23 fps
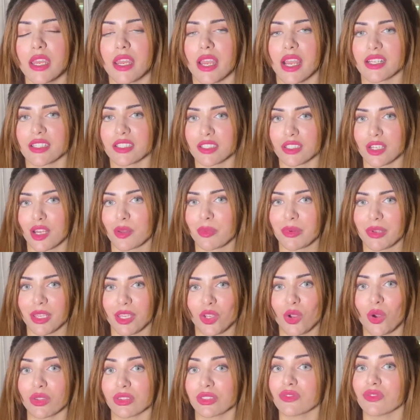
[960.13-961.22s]
and start playing
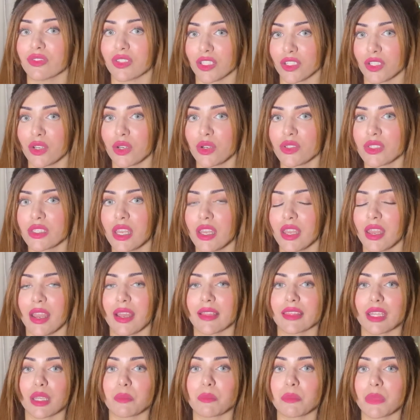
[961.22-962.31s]
all the videos,
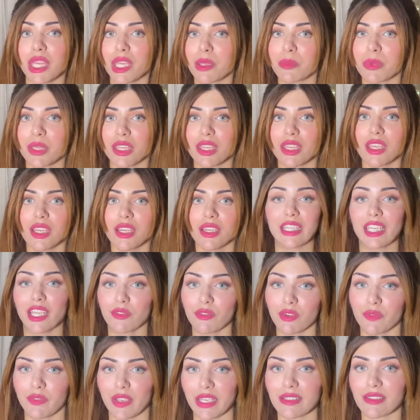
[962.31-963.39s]
and then maybe give
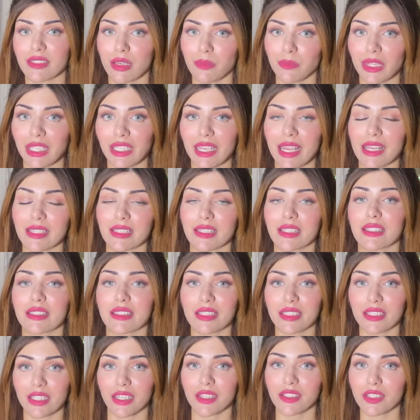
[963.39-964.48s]
away something as an
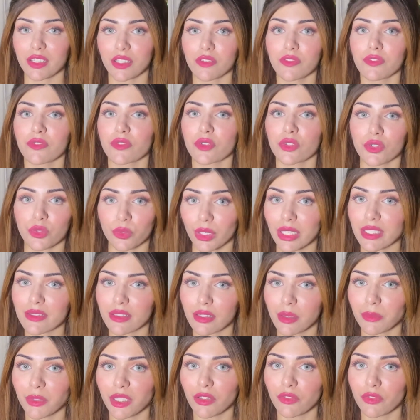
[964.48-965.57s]
incentive for doing
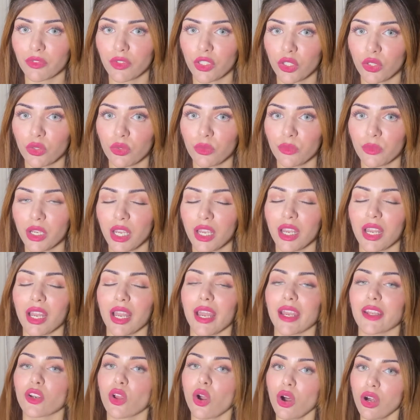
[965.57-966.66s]
something for you.
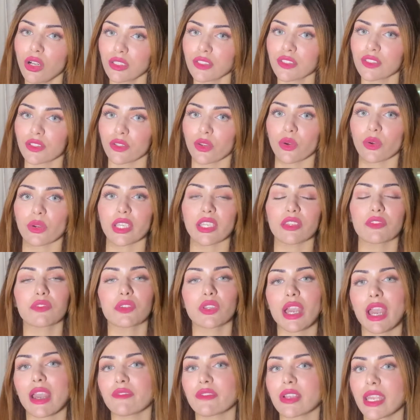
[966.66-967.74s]
And also, if you
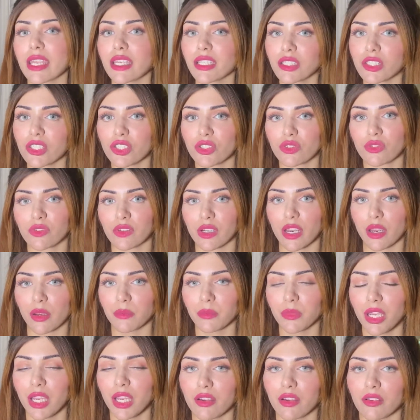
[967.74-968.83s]
have Instagram,
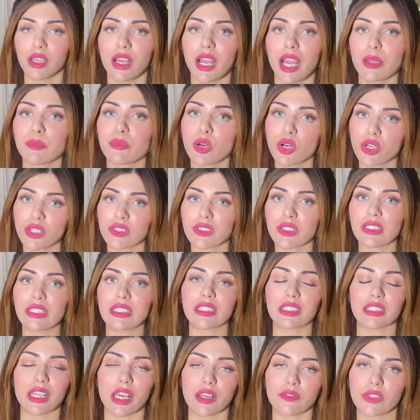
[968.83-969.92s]
I personally
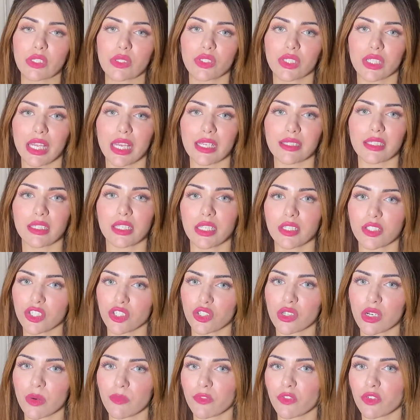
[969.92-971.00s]
love utilizing
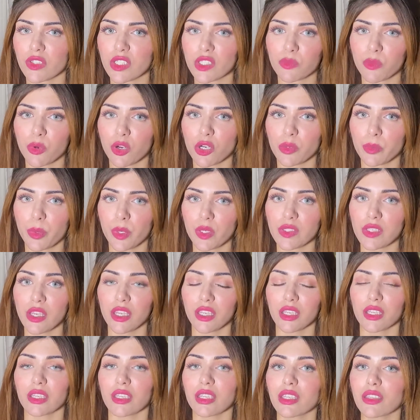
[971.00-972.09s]
Instagram for this purpose.
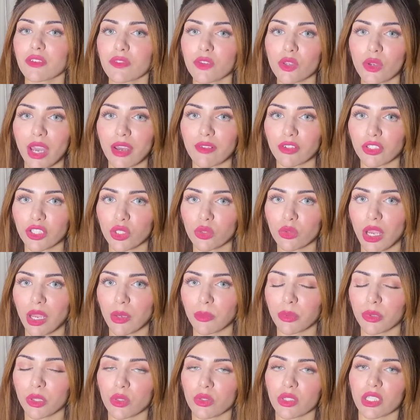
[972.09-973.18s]
If you have a new
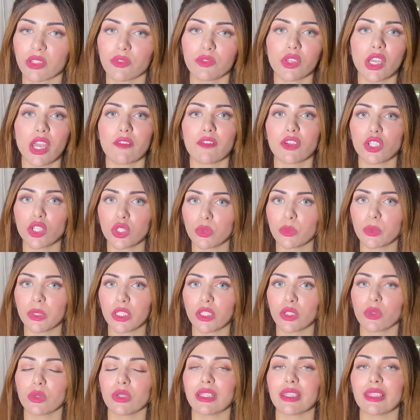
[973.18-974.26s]
upload, if you have a new
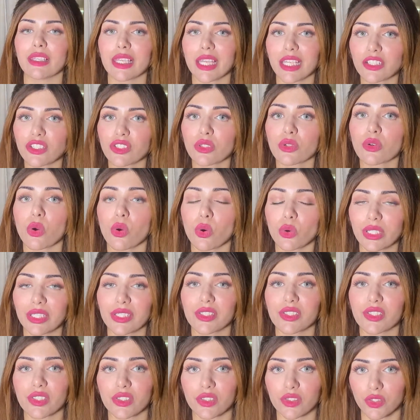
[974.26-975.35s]
video, let your
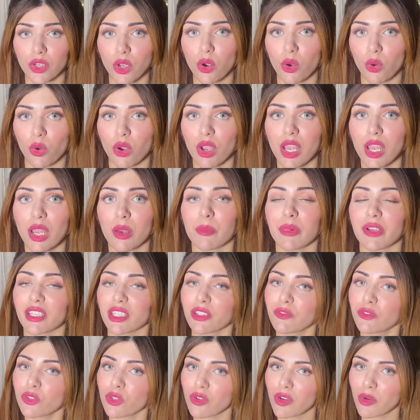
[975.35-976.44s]
audience know. But
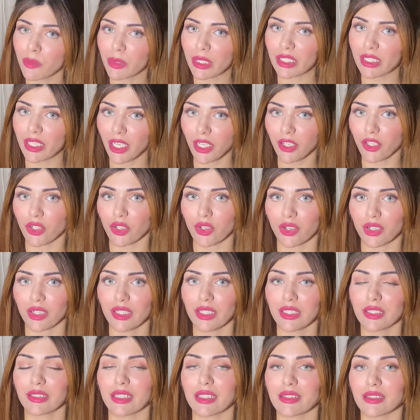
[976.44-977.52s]
if you're a beginner,
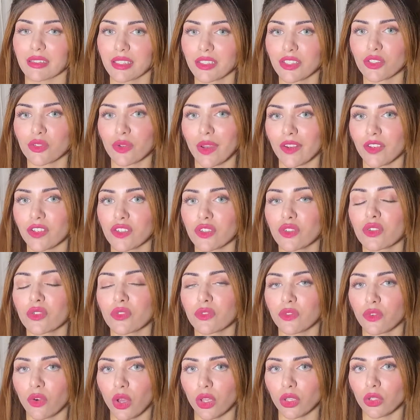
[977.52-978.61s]
then this strategy to
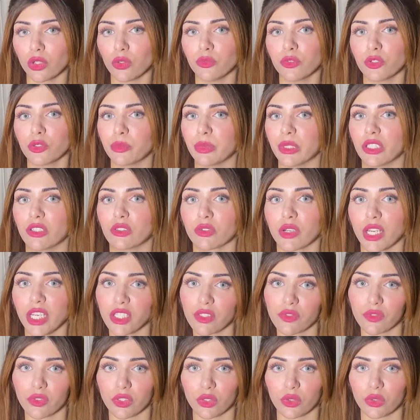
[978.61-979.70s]
follow would be great
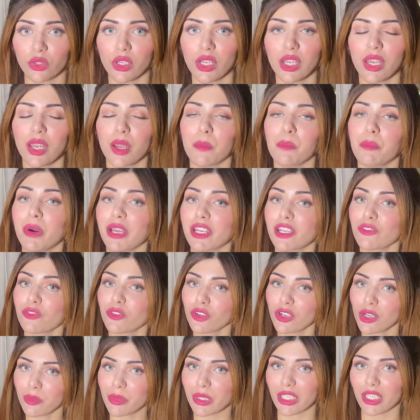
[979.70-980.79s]
for you. But if
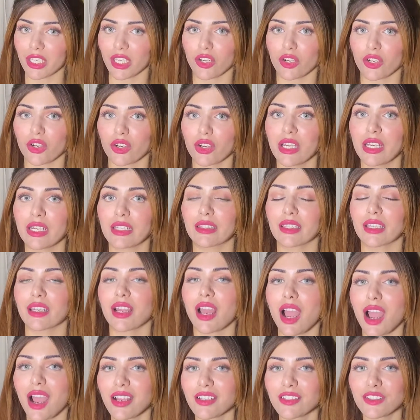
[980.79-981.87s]
you're a beginner, then
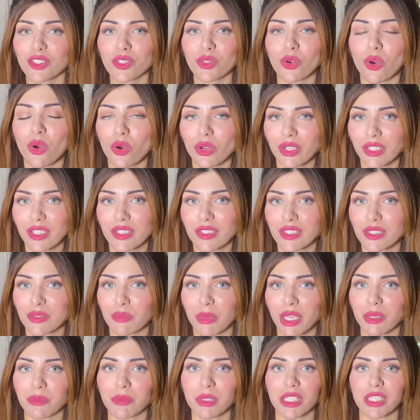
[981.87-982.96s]
ask your audience
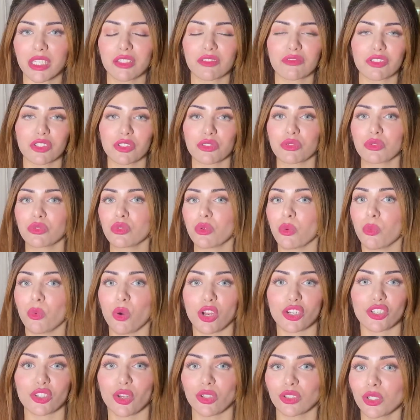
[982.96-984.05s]
maybe to
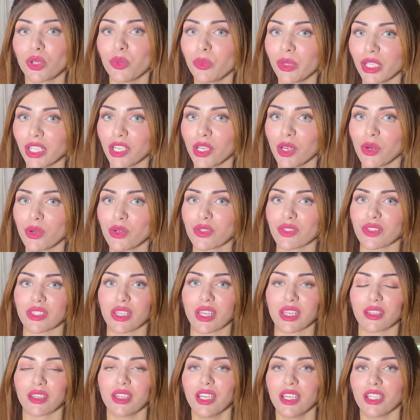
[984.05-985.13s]
watch all your videos,
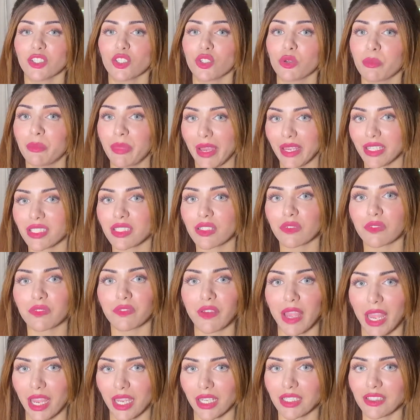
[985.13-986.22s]
and your best
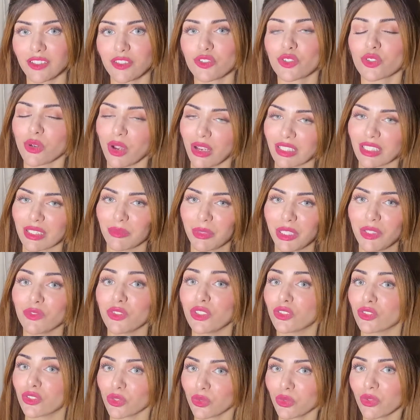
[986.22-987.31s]
fans, trust me,
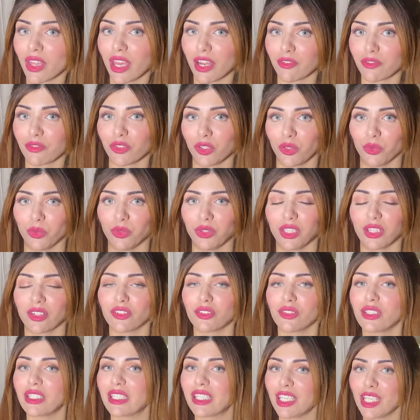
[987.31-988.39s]
will do that for you. They're
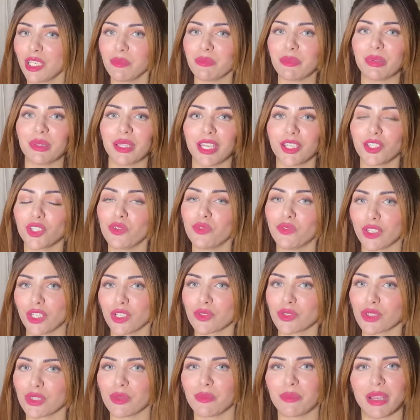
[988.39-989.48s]
going to keep playing your
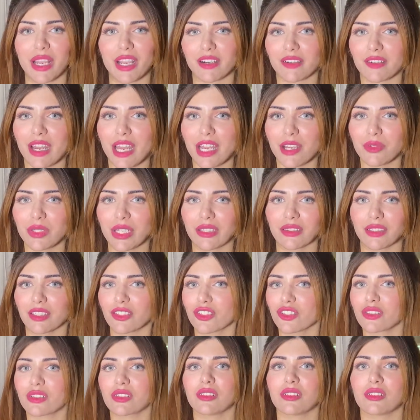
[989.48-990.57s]
videos in the background and they're
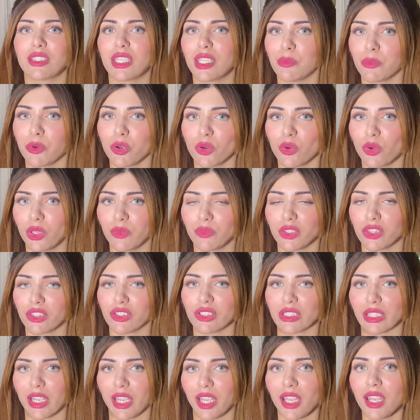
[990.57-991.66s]
just going to keep on going with their
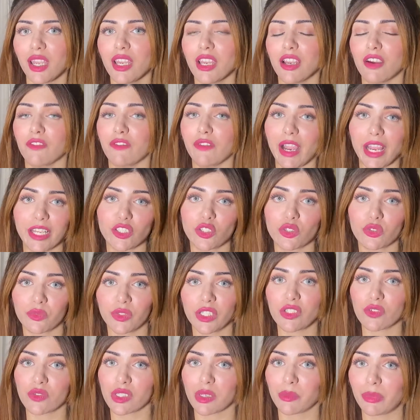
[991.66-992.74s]
day while your
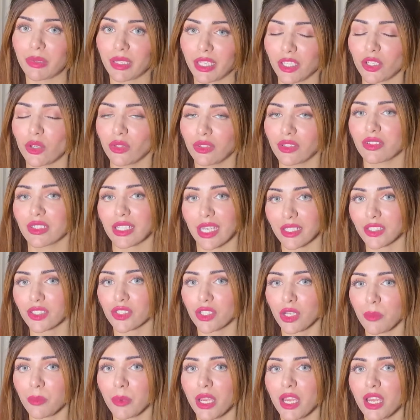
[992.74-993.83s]
videos are playing on their
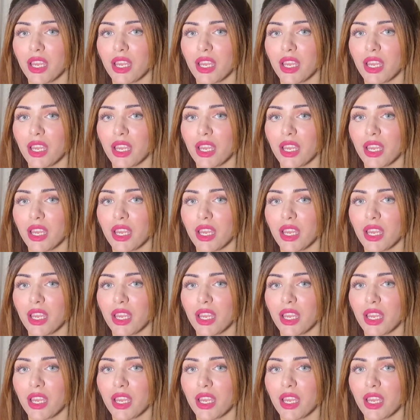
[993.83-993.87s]
desktop.